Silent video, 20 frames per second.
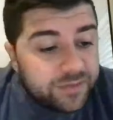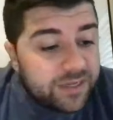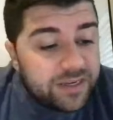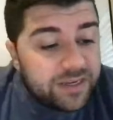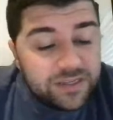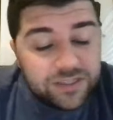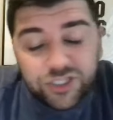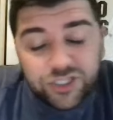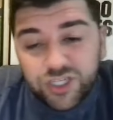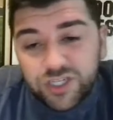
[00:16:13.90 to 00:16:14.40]

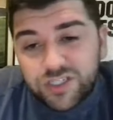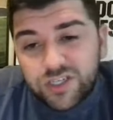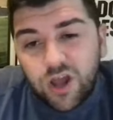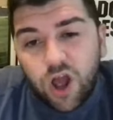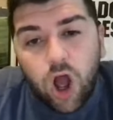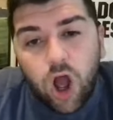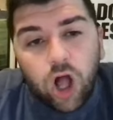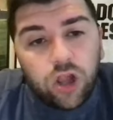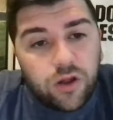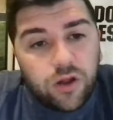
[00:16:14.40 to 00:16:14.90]
He's just
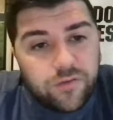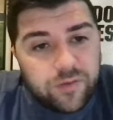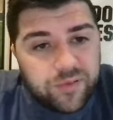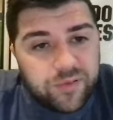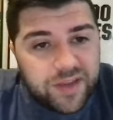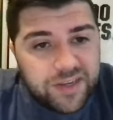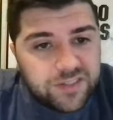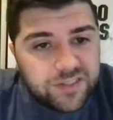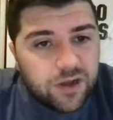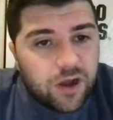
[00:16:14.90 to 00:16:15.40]
all over
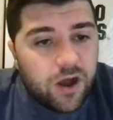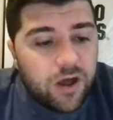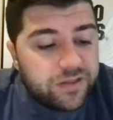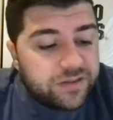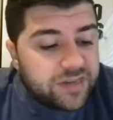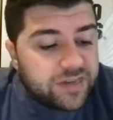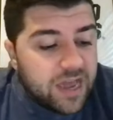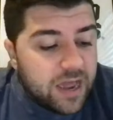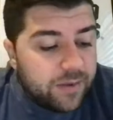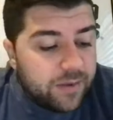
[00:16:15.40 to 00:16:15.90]
the place all
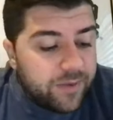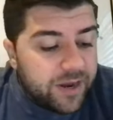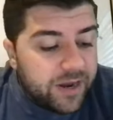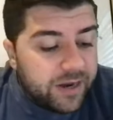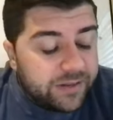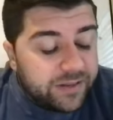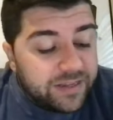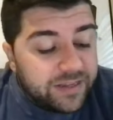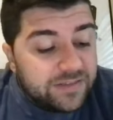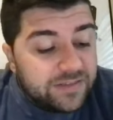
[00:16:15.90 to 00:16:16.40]
the time.
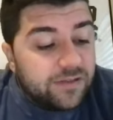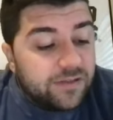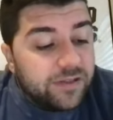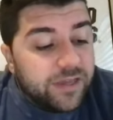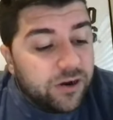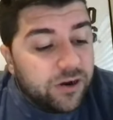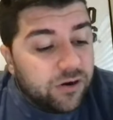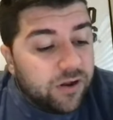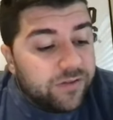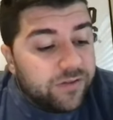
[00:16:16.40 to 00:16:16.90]
And I think he's a
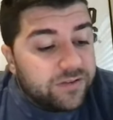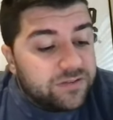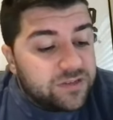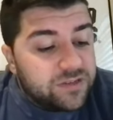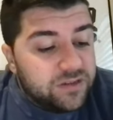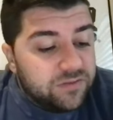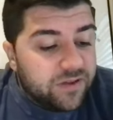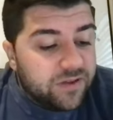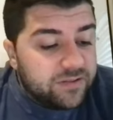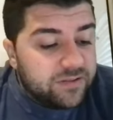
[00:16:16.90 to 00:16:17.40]
leader on this
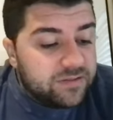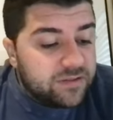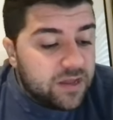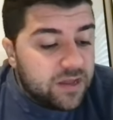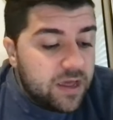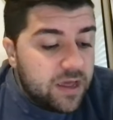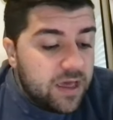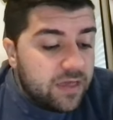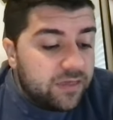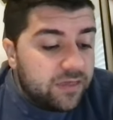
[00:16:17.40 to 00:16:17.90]
defense
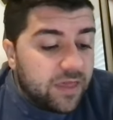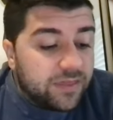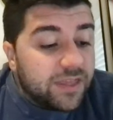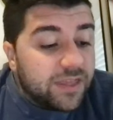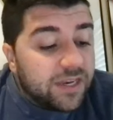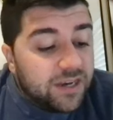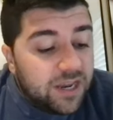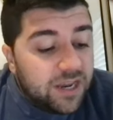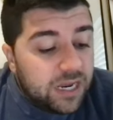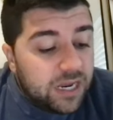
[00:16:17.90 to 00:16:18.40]
that
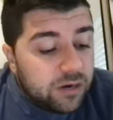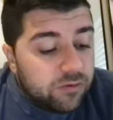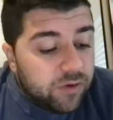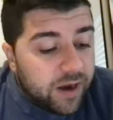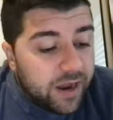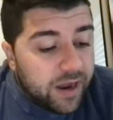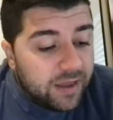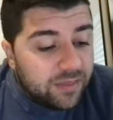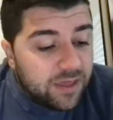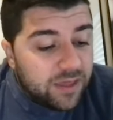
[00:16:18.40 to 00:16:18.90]
they need,
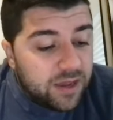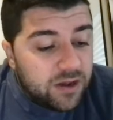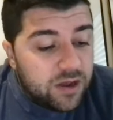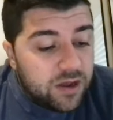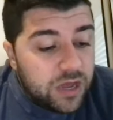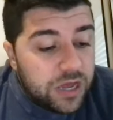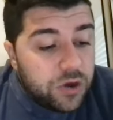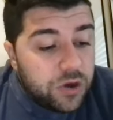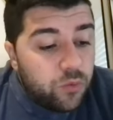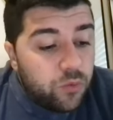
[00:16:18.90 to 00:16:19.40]
right? I think
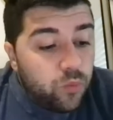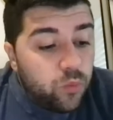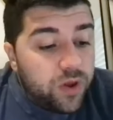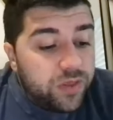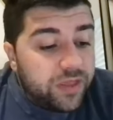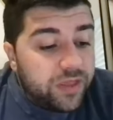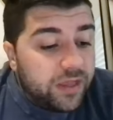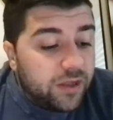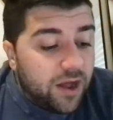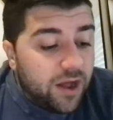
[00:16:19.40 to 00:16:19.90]

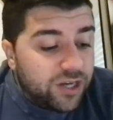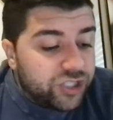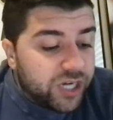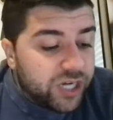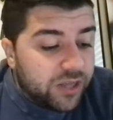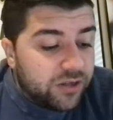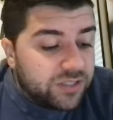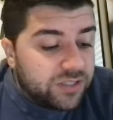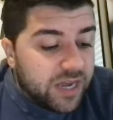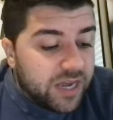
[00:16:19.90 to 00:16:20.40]
when they lost
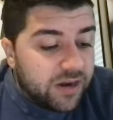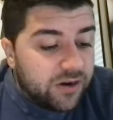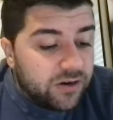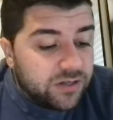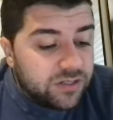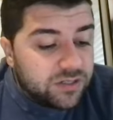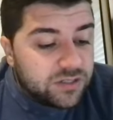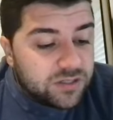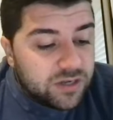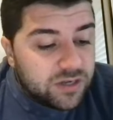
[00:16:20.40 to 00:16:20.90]
Shilo
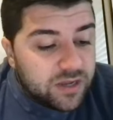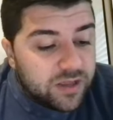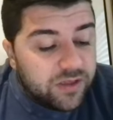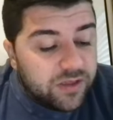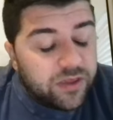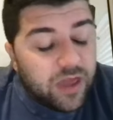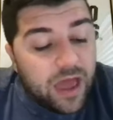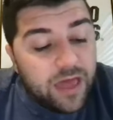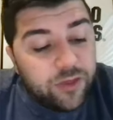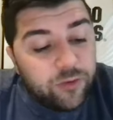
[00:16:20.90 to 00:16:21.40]
Sanders,
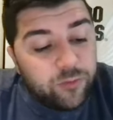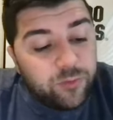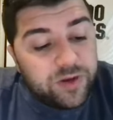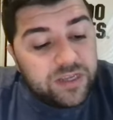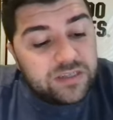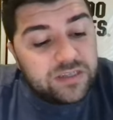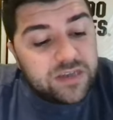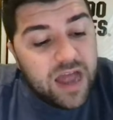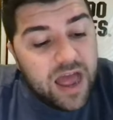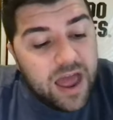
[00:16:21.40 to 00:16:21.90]
the
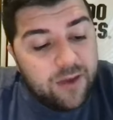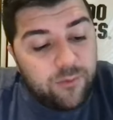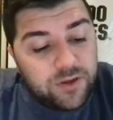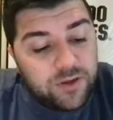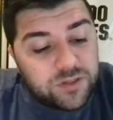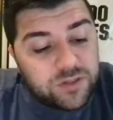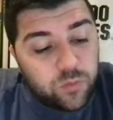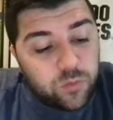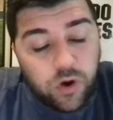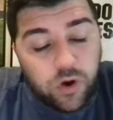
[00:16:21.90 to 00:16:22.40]
reason I
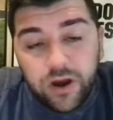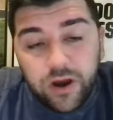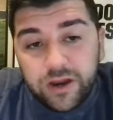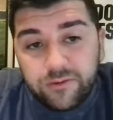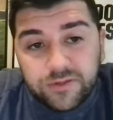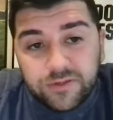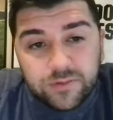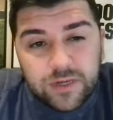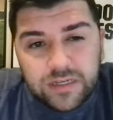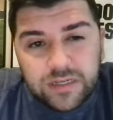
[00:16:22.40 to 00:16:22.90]
wasn't
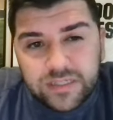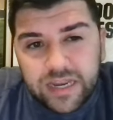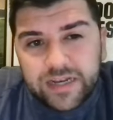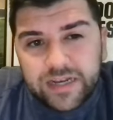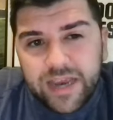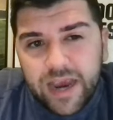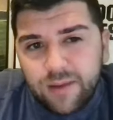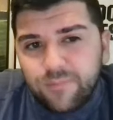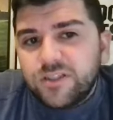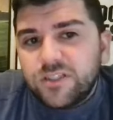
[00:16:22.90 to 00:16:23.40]
worried was because they
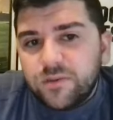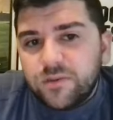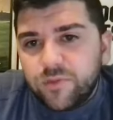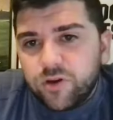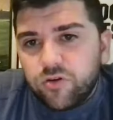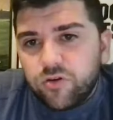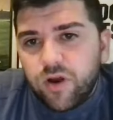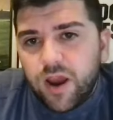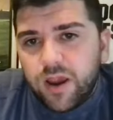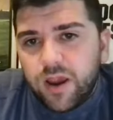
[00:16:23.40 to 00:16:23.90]
had Cameron
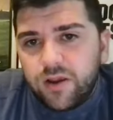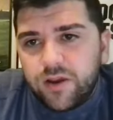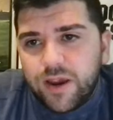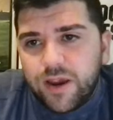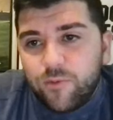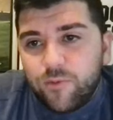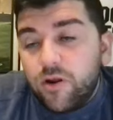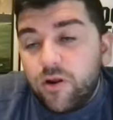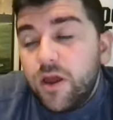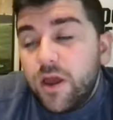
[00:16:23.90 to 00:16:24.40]
Simon Craig.
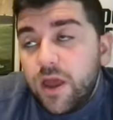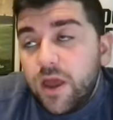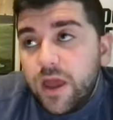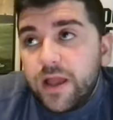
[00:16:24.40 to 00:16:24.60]
And